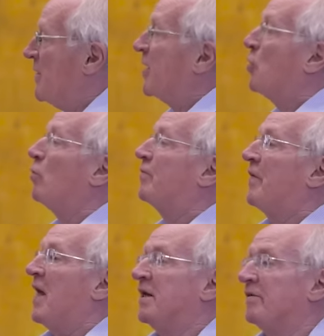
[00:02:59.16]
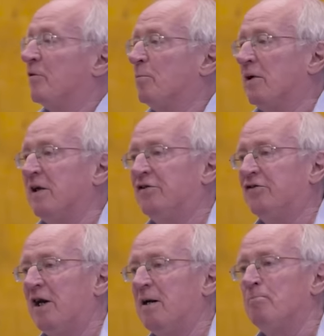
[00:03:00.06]
they called for the end of the police
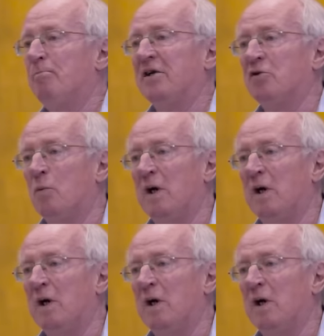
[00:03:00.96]
state, better